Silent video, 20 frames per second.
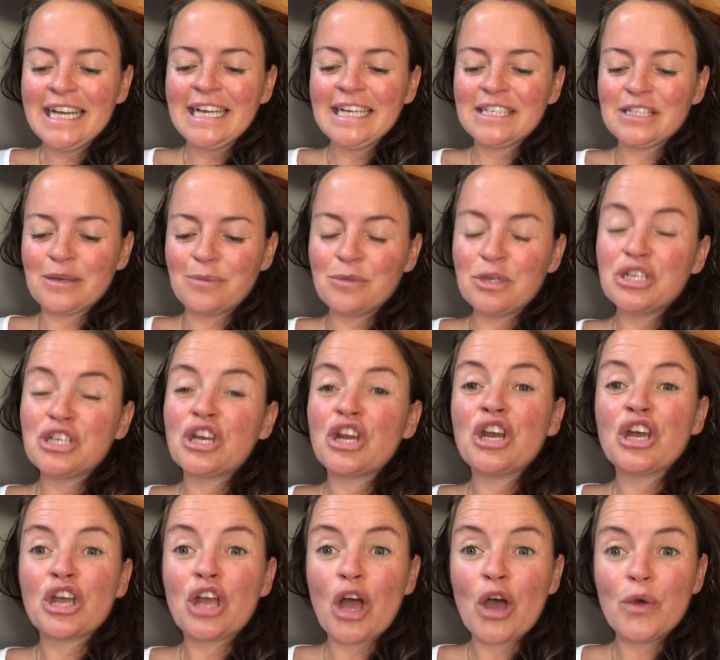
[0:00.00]
So I'm just going
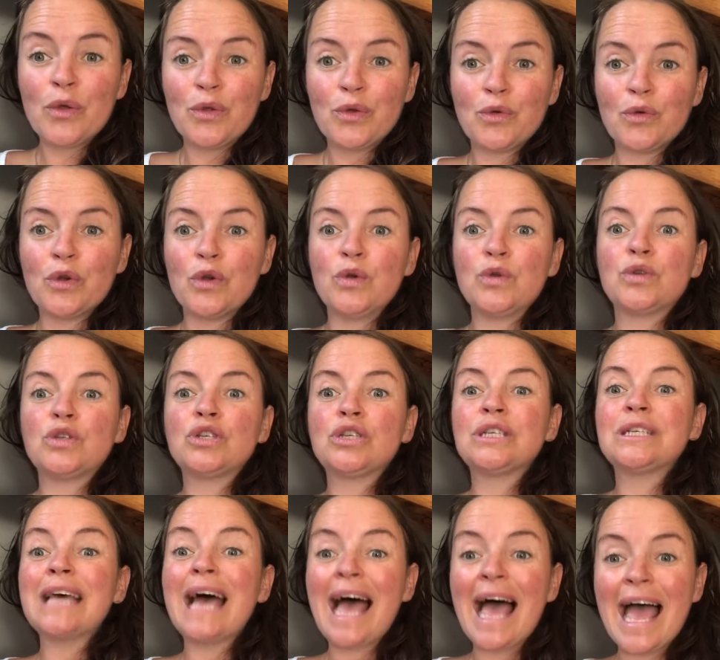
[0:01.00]
to go through
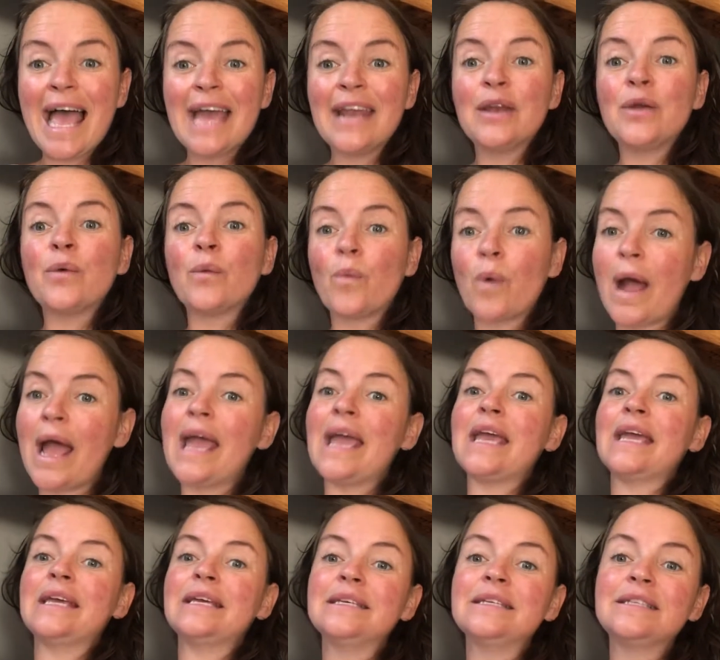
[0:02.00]
10
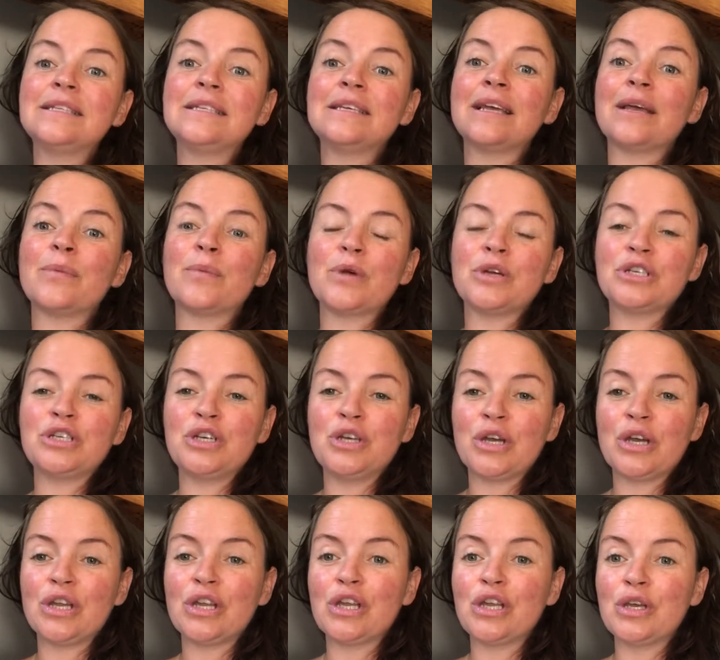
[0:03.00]
ways in which you
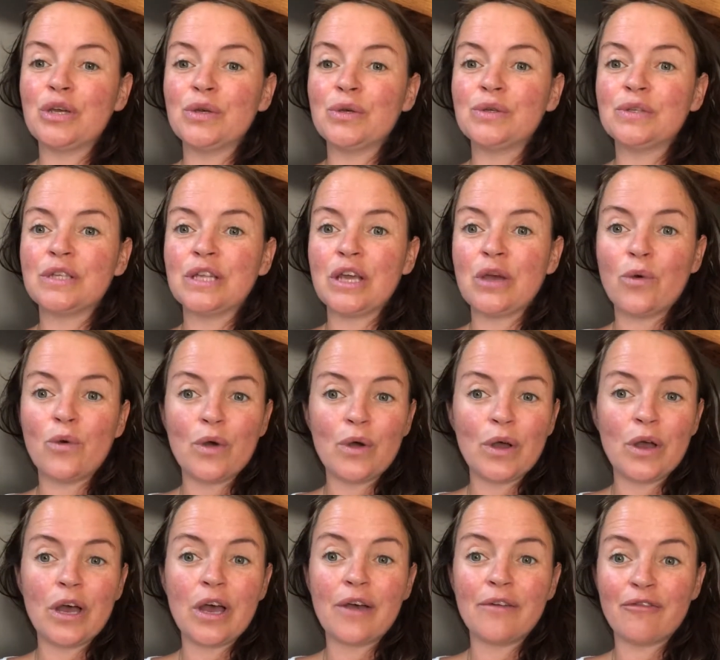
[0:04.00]
can use the oil,
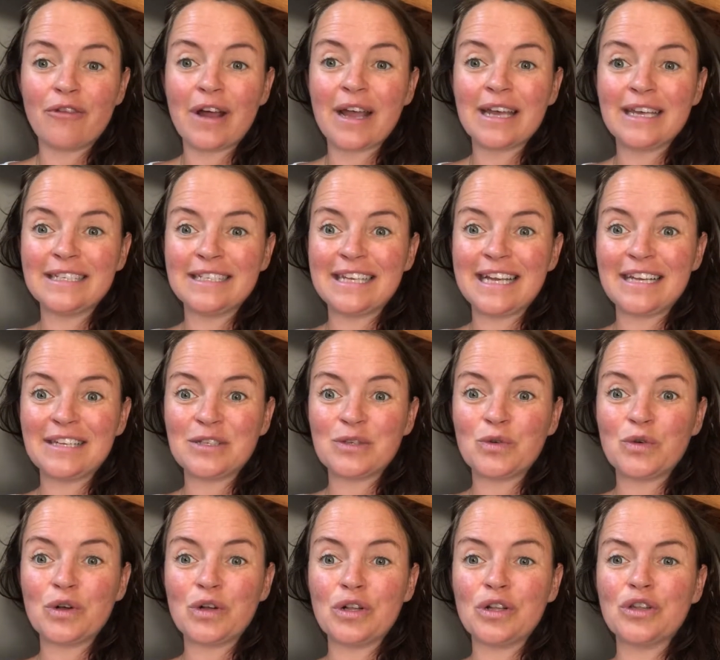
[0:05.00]
frankincense
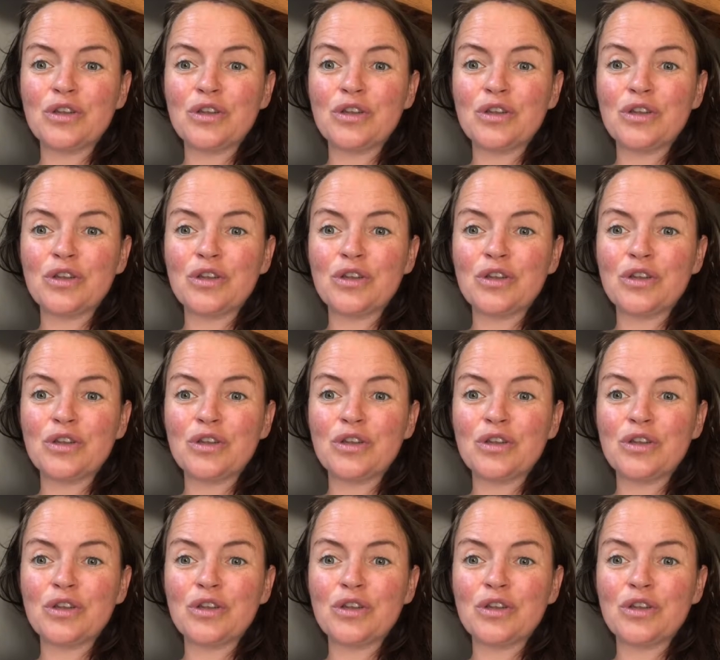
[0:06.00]
oil.